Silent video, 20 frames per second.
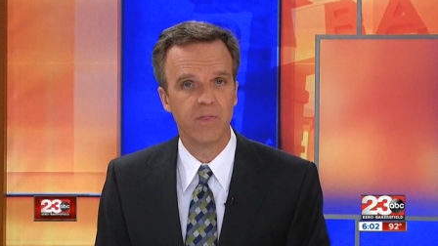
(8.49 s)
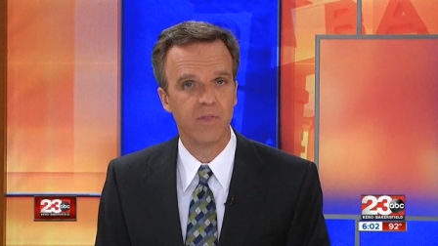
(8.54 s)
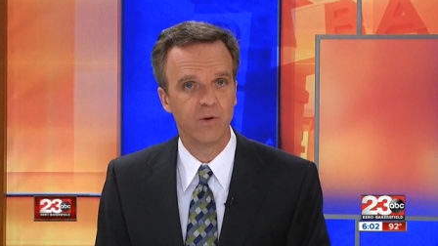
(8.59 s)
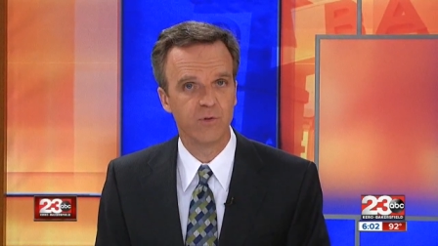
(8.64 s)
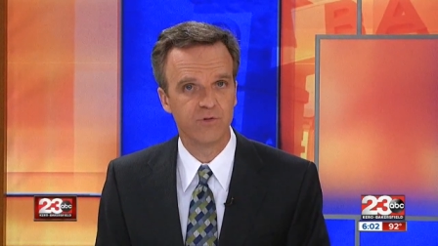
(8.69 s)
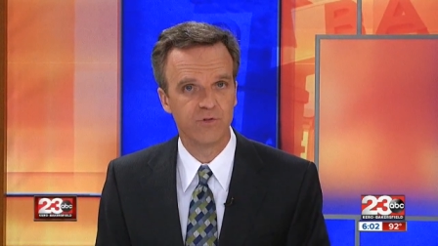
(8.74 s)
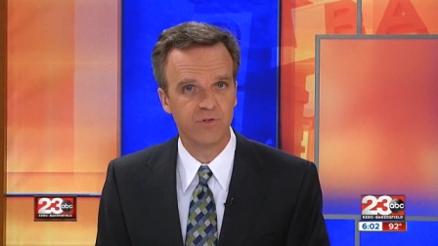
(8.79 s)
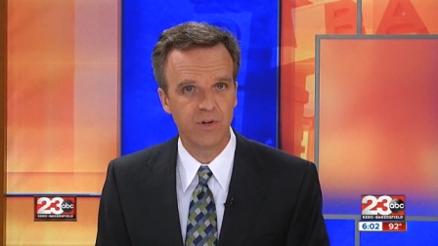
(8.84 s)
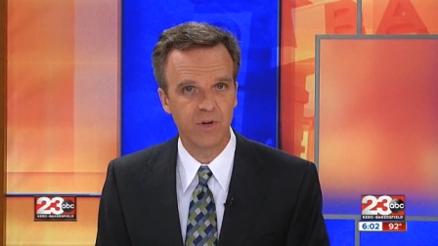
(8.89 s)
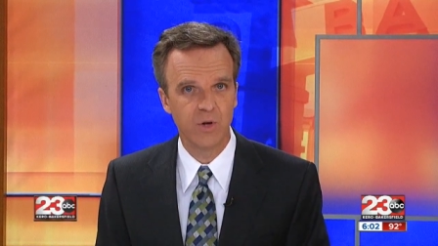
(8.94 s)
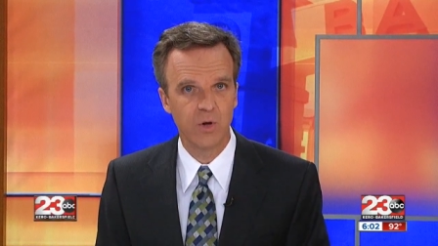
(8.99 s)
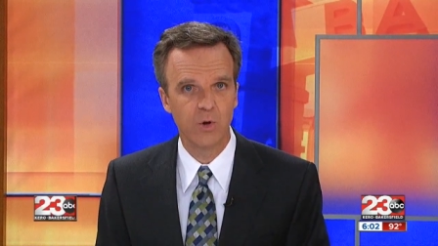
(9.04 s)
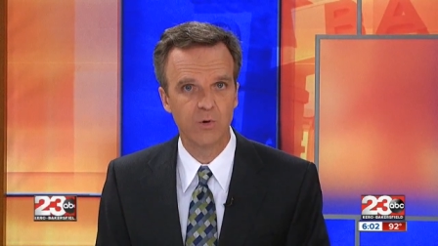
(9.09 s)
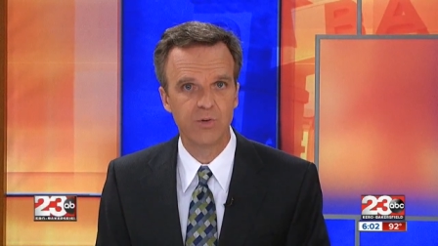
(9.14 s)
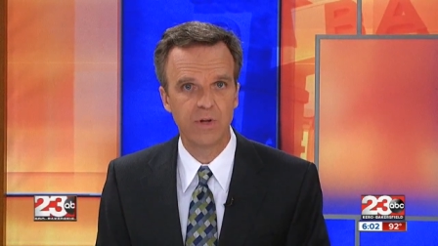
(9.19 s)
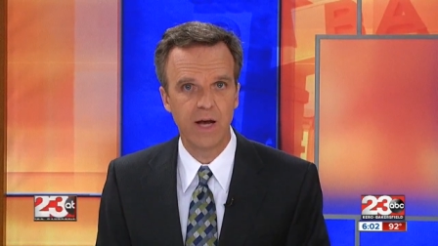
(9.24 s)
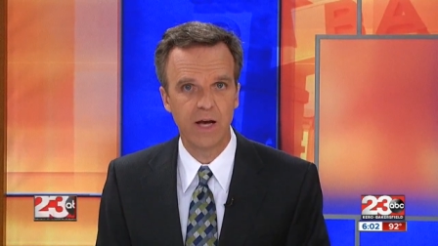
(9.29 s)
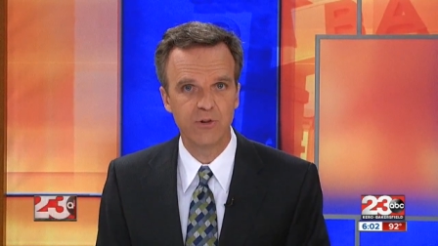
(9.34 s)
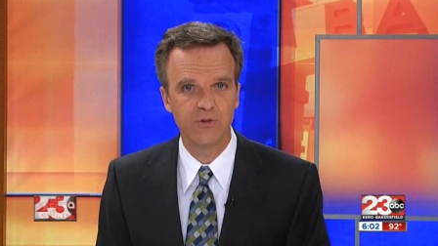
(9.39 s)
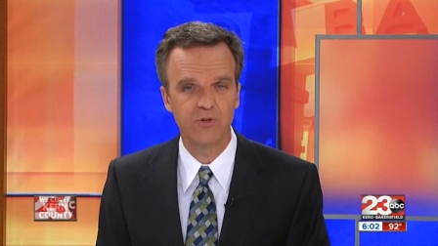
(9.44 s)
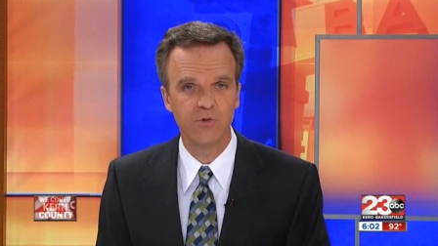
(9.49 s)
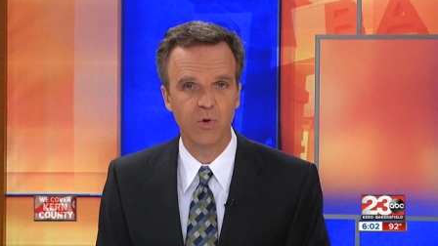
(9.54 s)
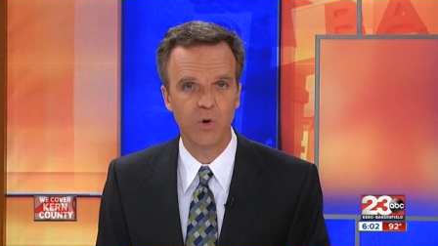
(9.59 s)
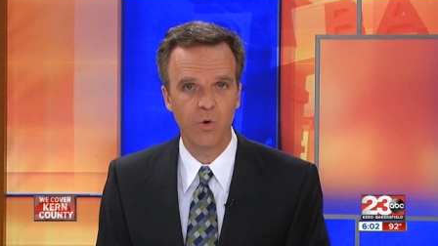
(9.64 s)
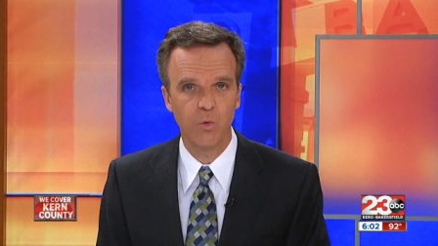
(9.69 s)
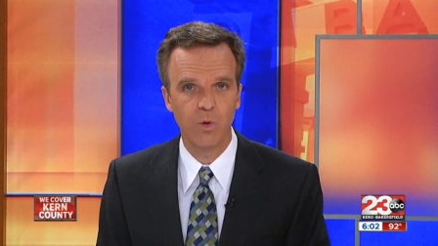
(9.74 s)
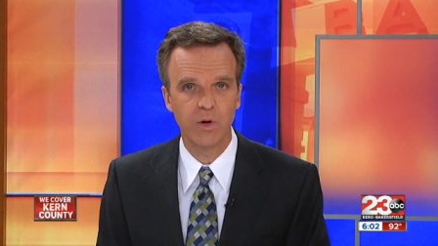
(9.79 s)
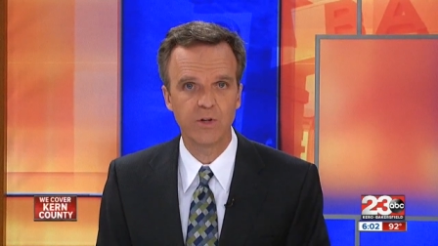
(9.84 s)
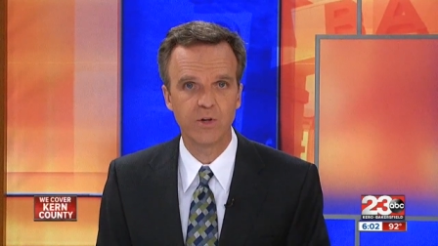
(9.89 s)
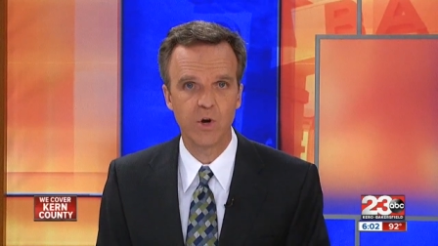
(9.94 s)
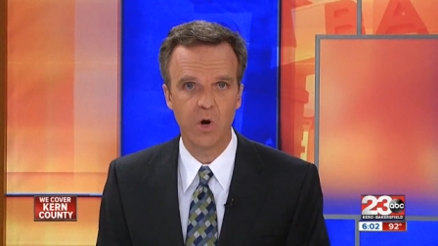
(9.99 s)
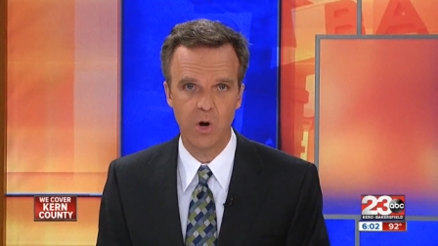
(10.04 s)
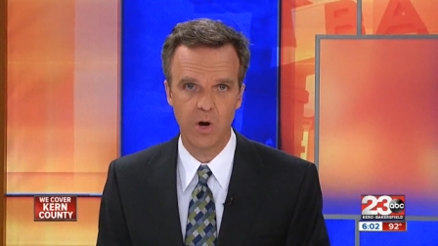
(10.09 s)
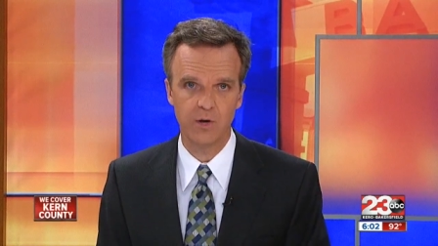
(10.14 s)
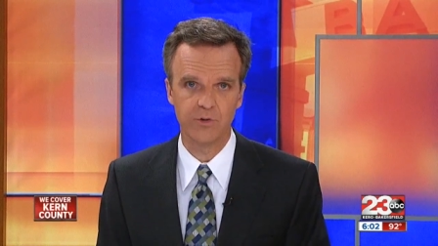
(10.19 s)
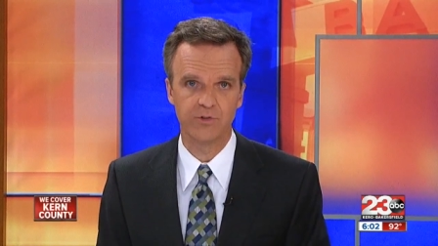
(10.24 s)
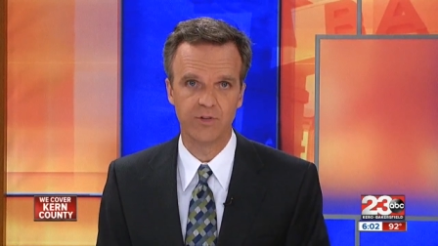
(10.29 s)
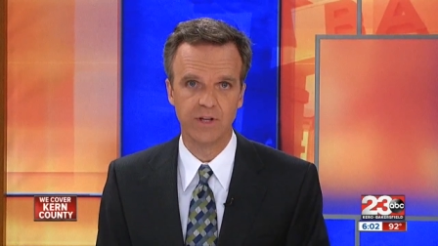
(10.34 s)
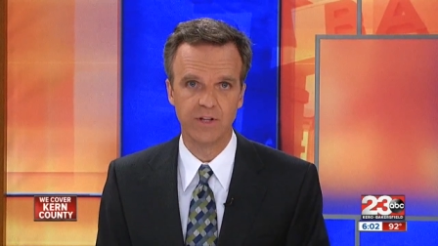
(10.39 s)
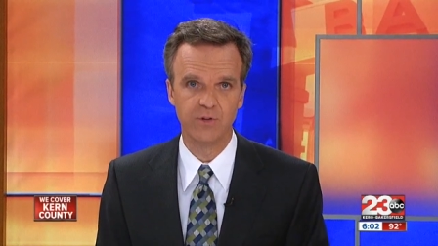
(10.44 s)
but they're still not sure what
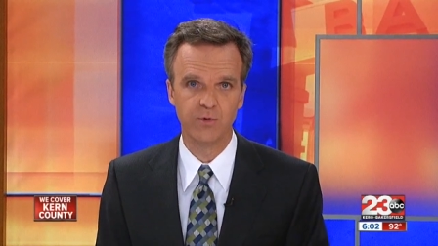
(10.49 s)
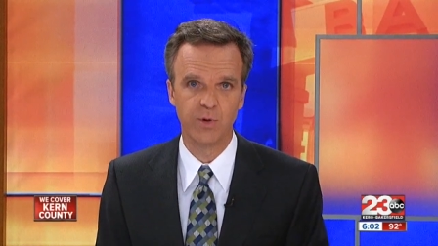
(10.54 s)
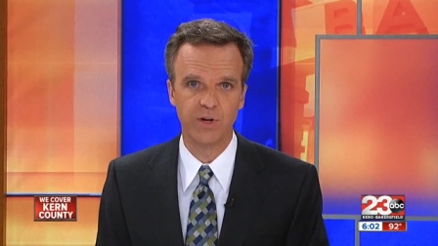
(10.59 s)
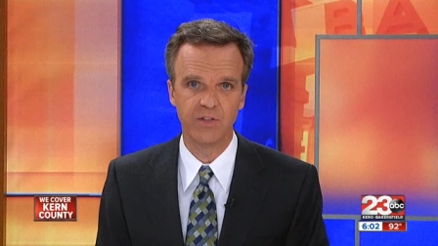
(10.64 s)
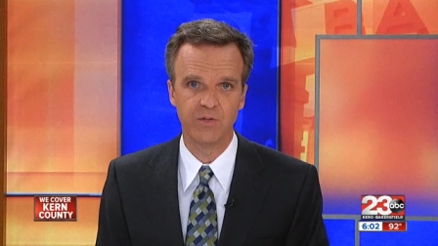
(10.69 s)
caused it.